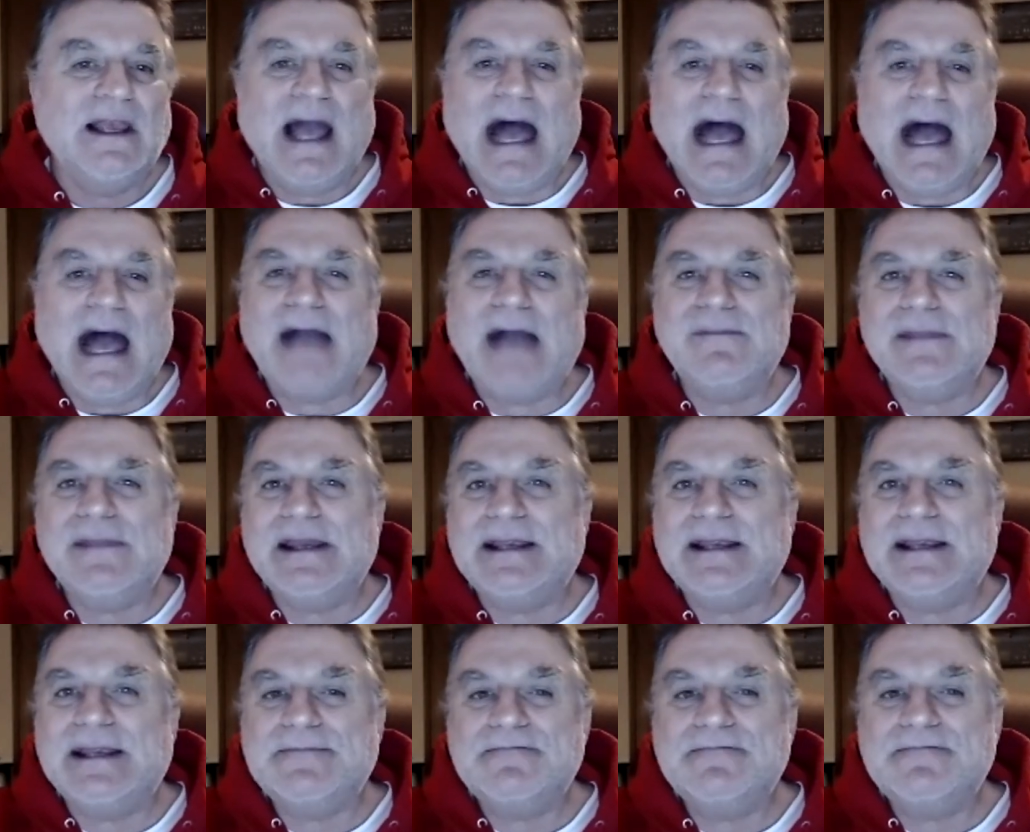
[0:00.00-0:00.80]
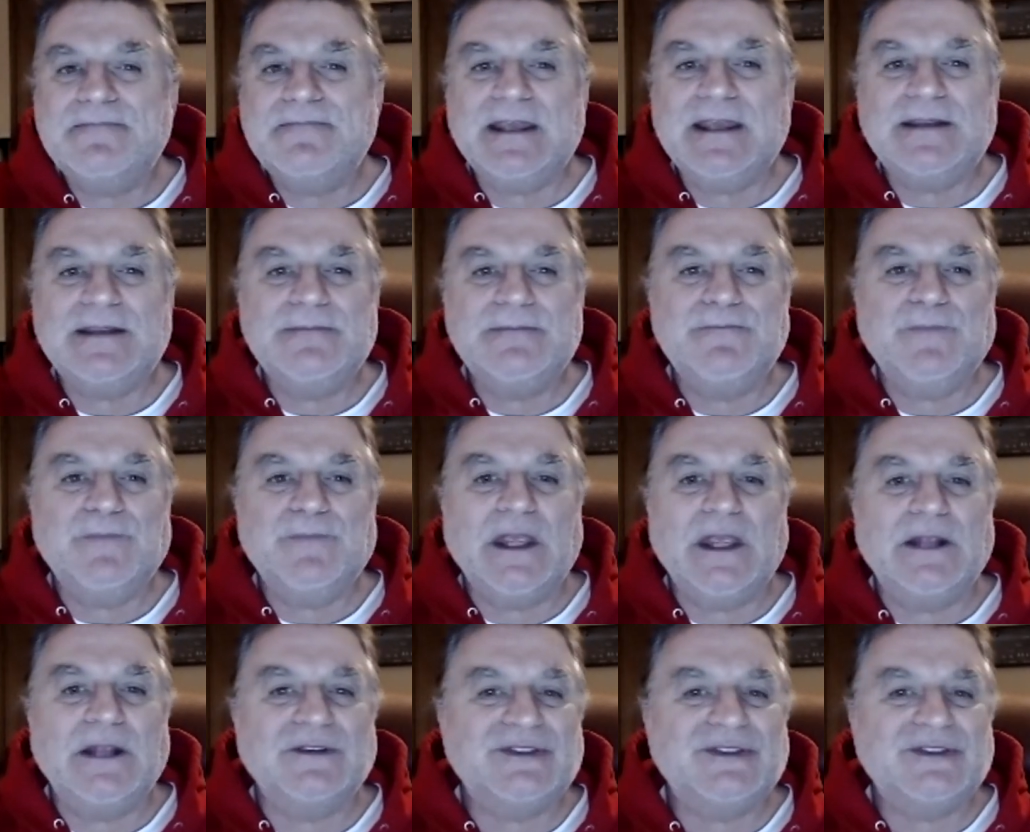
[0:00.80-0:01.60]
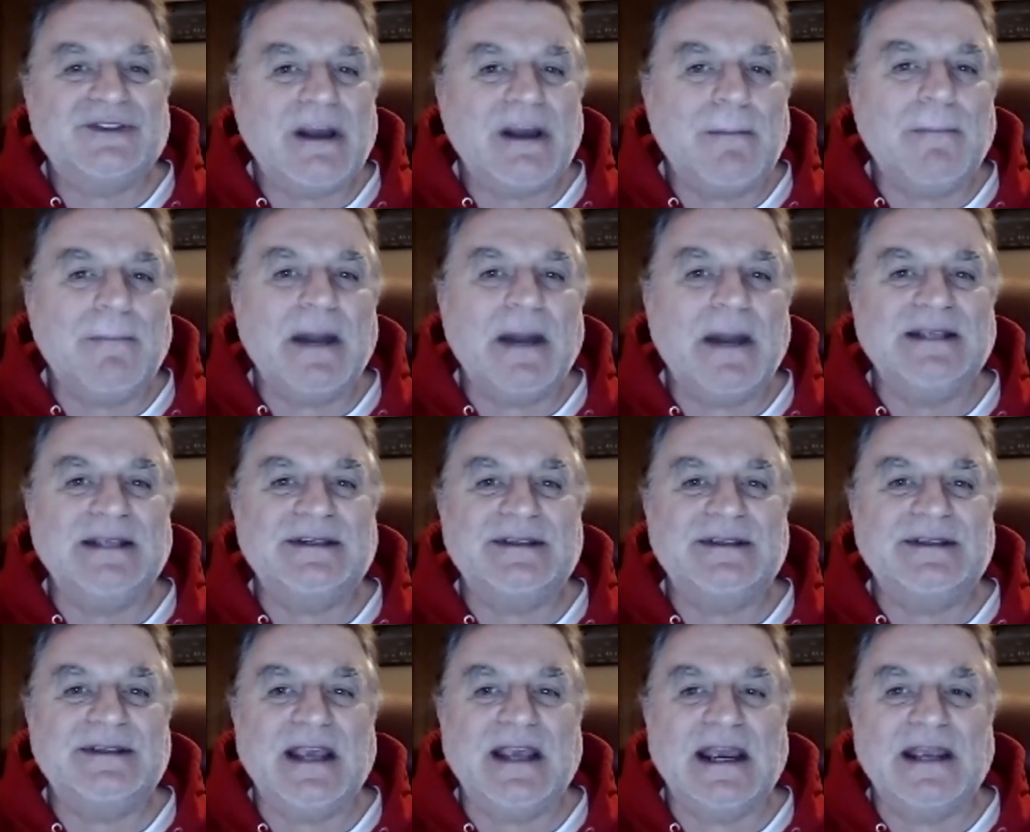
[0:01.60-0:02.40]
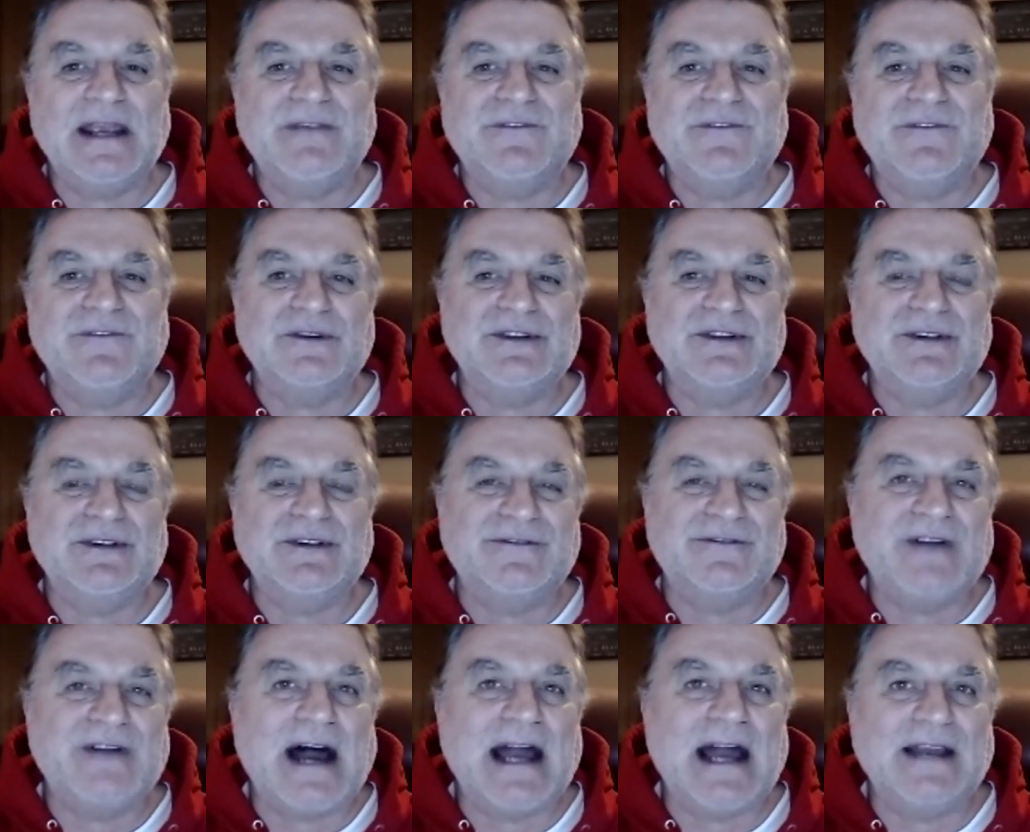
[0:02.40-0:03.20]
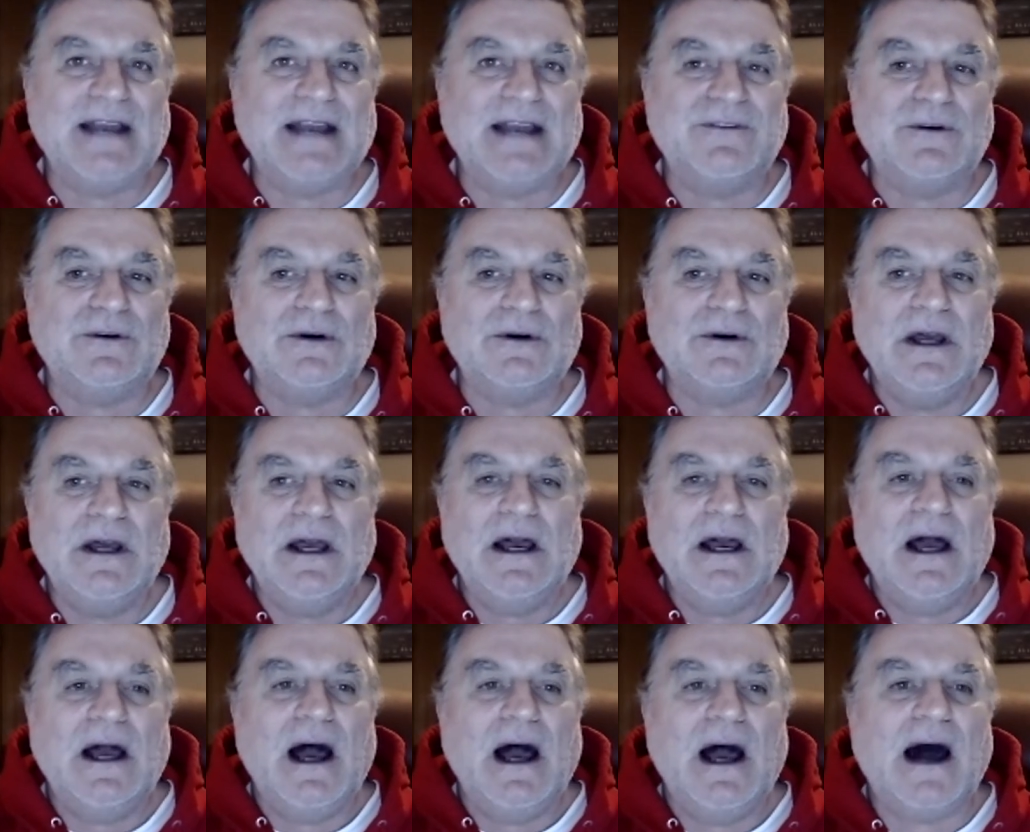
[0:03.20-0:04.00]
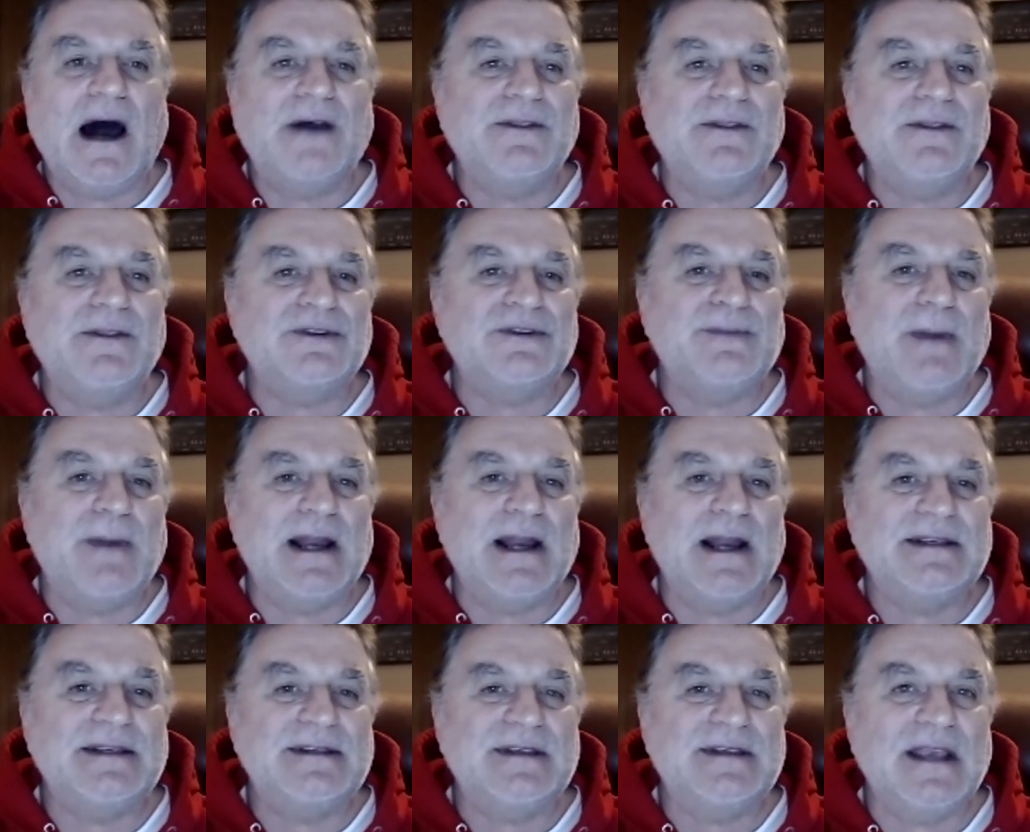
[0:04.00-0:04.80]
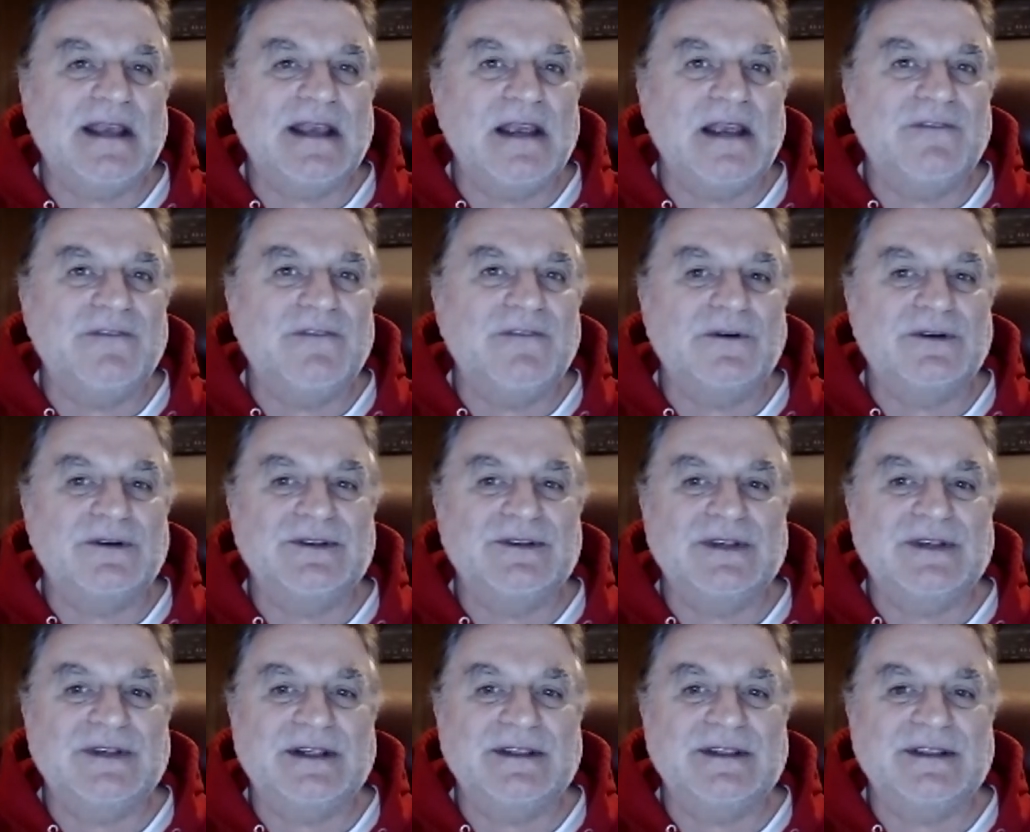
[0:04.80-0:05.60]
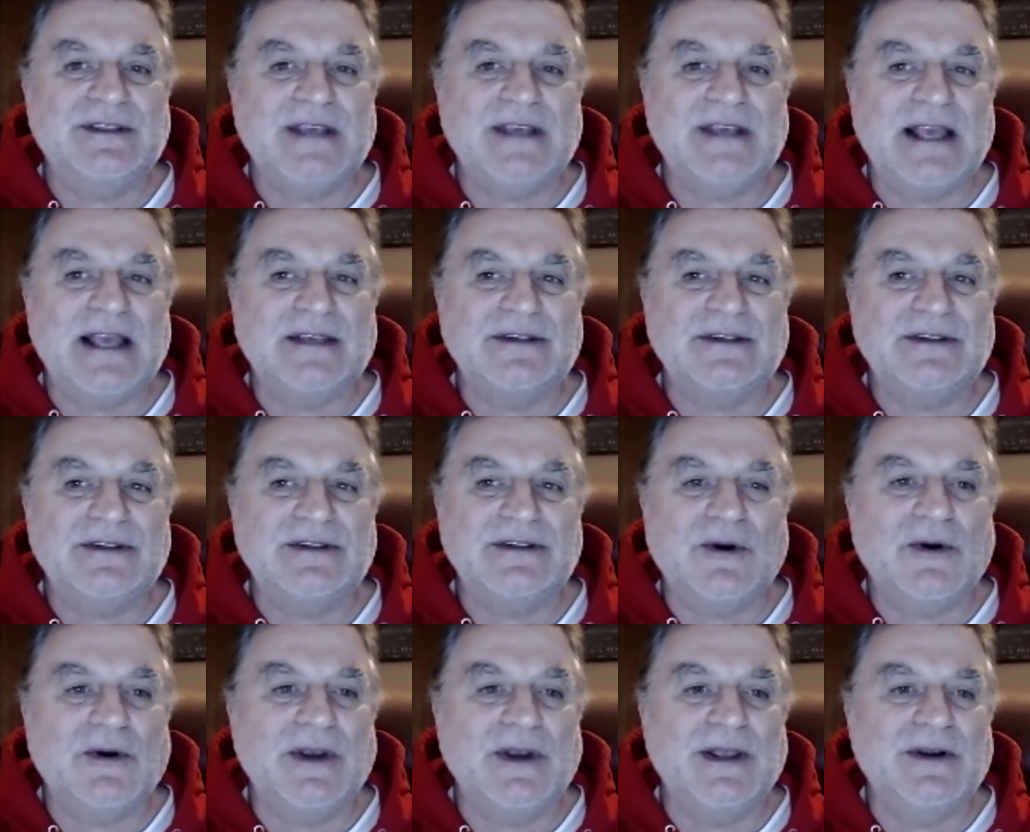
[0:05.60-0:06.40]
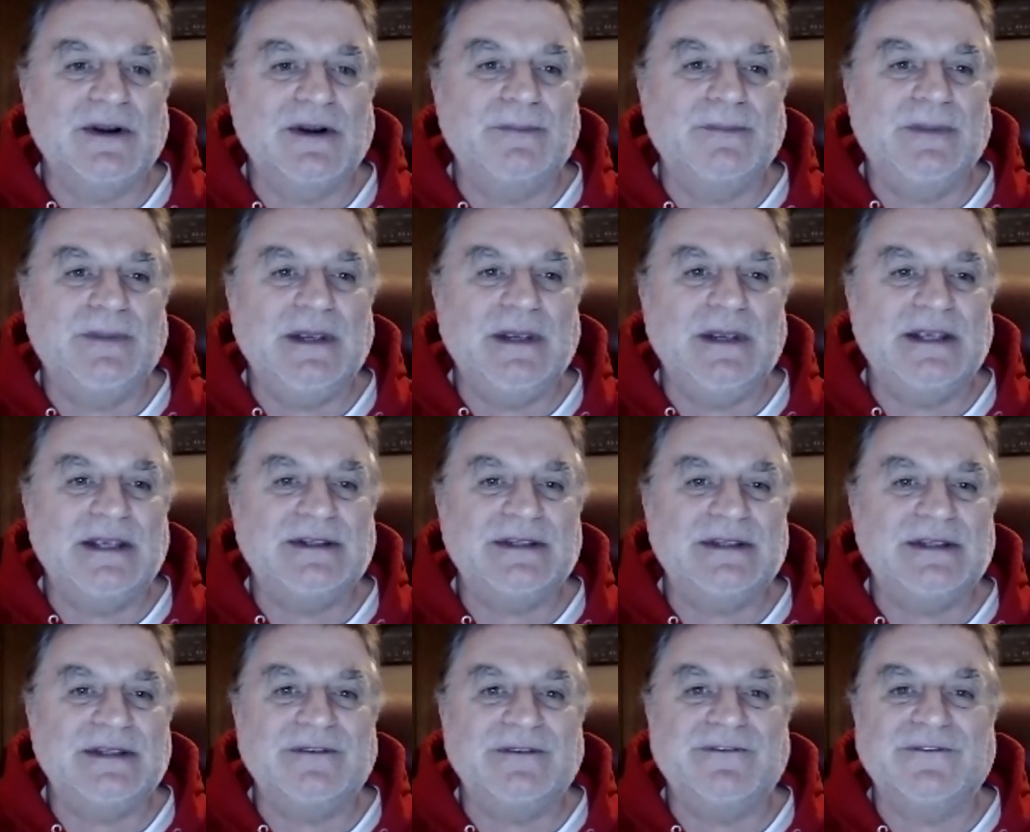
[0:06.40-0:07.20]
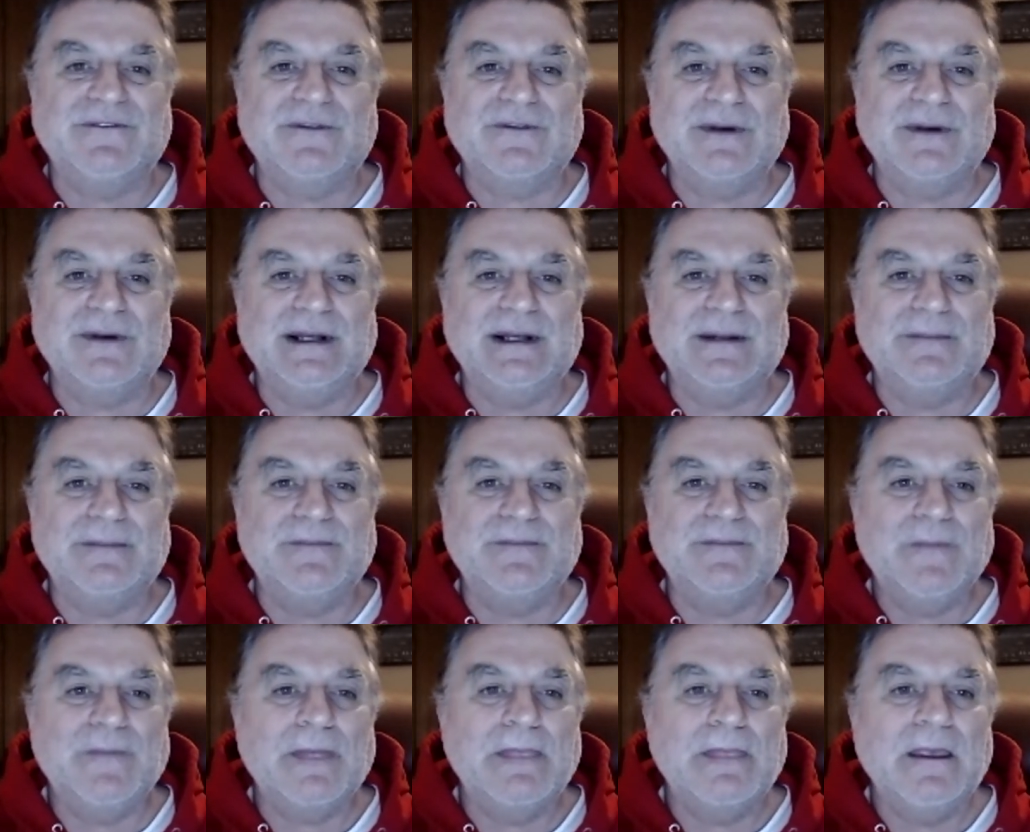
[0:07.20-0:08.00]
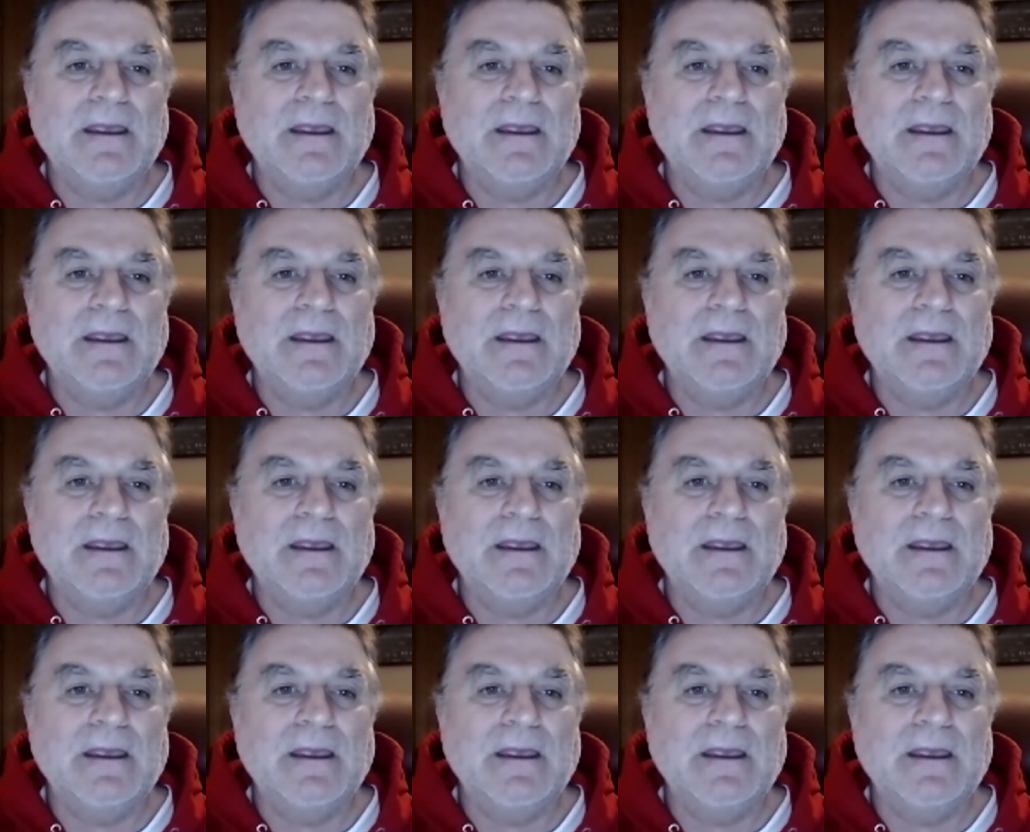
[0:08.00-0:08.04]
I mean, that, you know, some might say for survival, Others might say for success or inner peace and freedom.